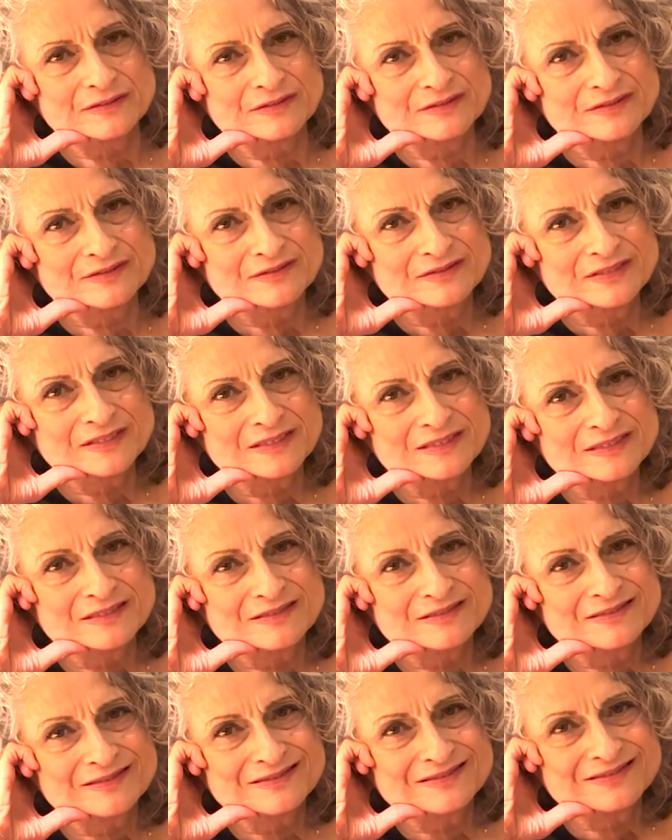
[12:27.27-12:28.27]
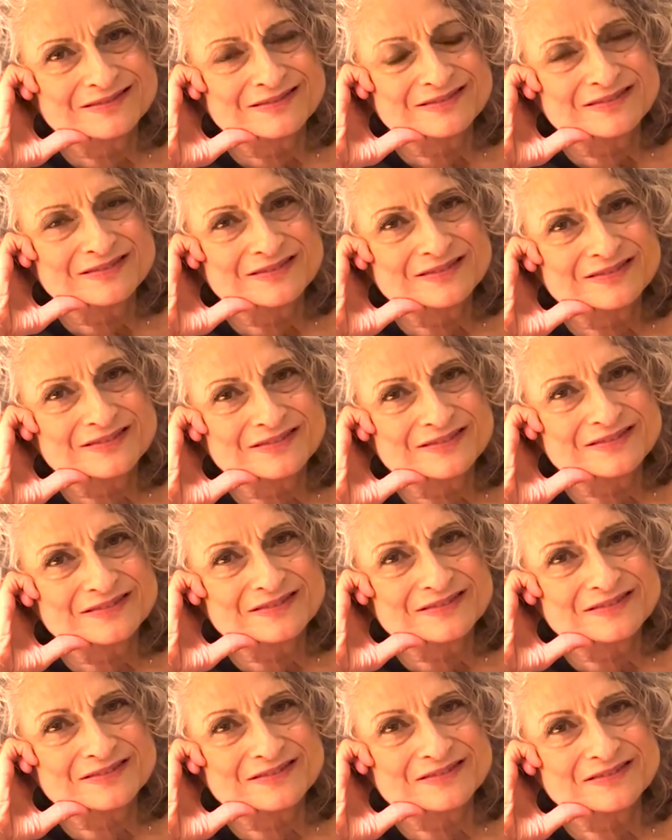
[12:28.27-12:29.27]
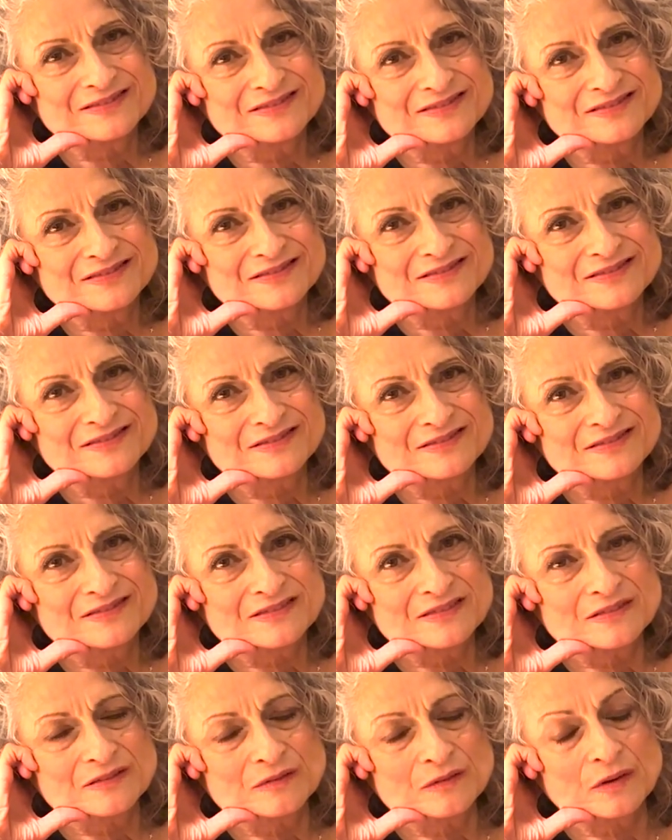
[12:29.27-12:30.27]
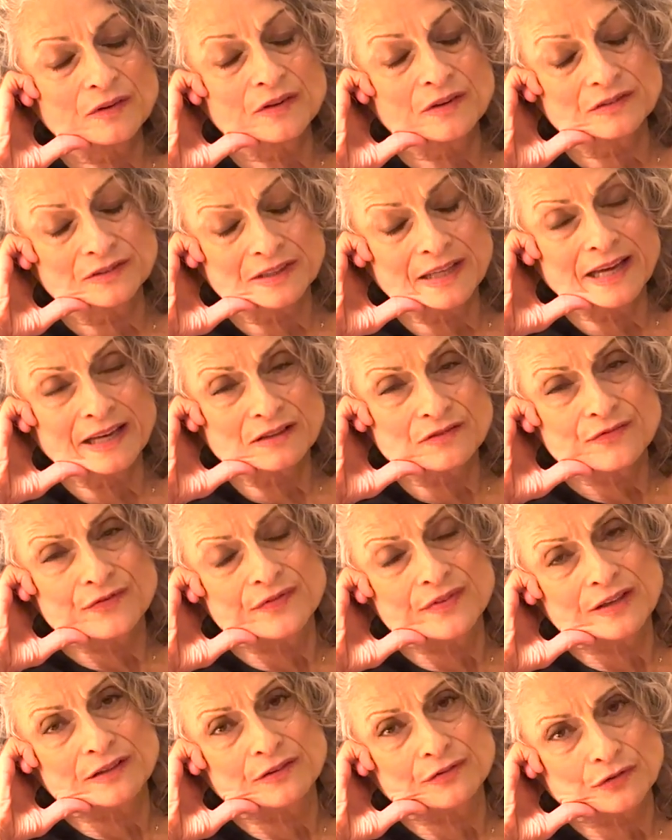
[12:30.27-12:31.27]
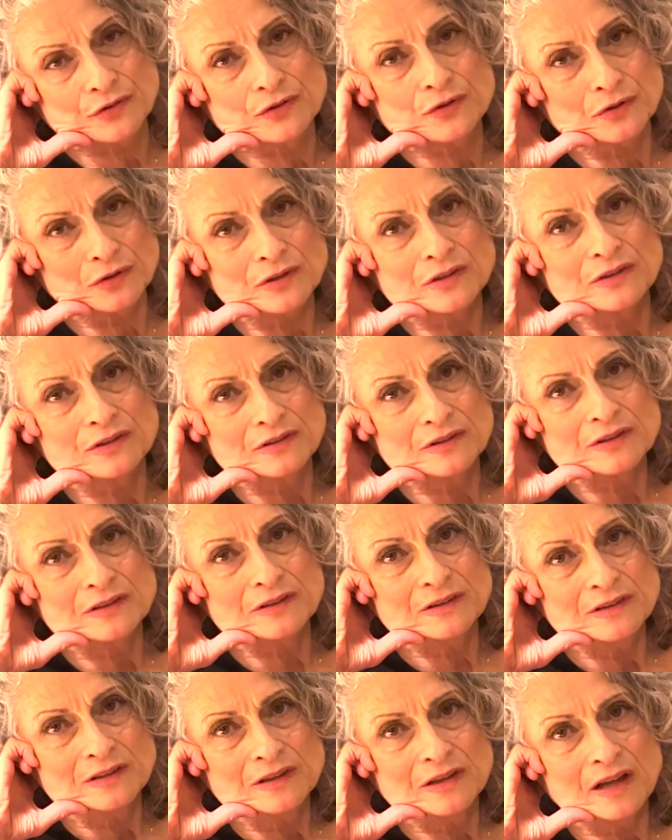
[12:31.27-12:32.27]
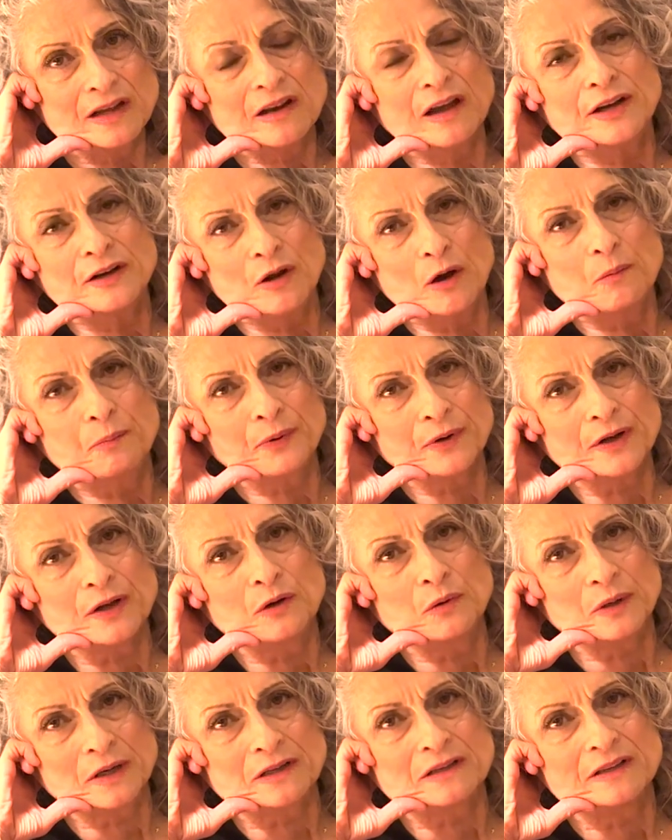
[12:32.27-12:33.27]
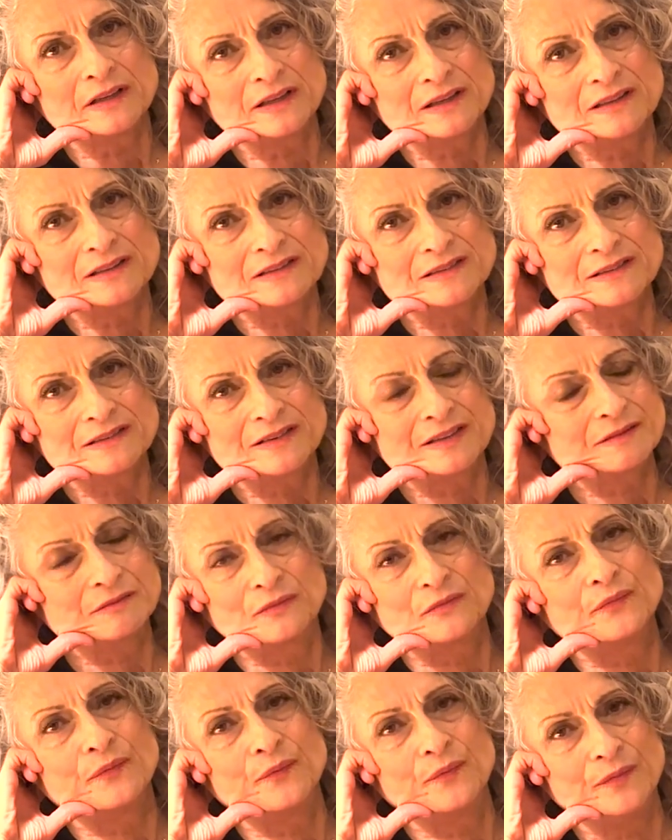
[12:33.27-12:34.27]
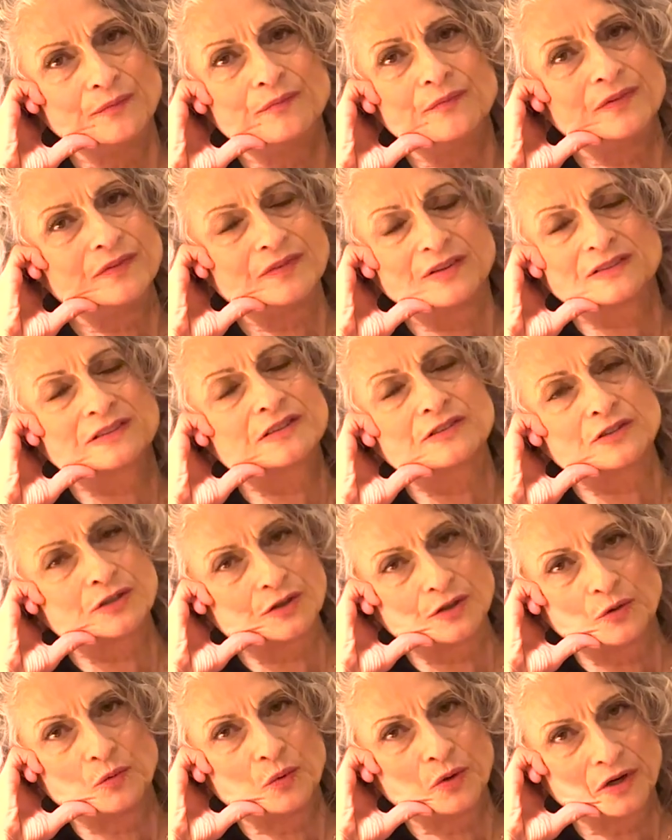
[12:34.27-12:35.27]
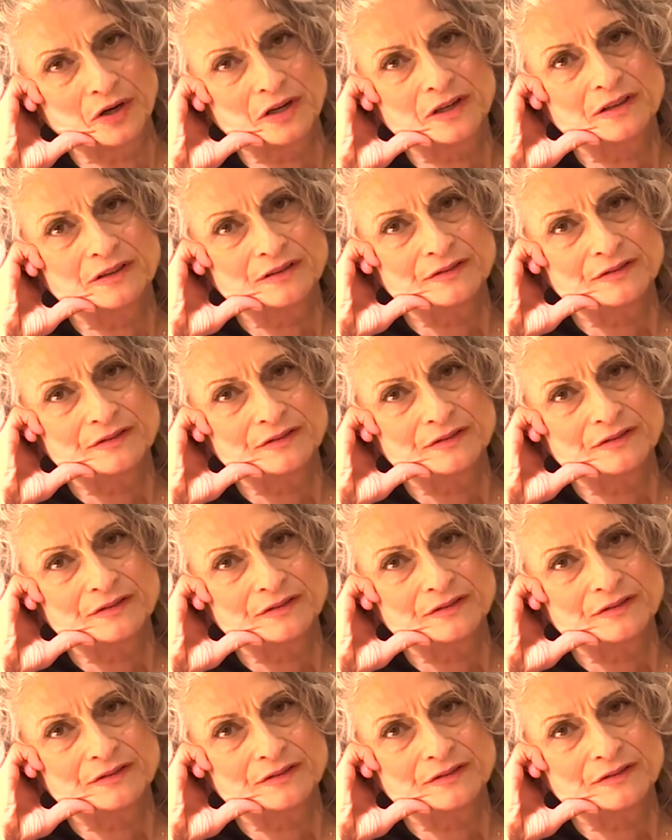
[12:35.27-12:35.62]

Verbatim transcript: and now there's less time to put up with it. Well, there's that, that's for sure. And I know pretty quickly that this isn't going to work.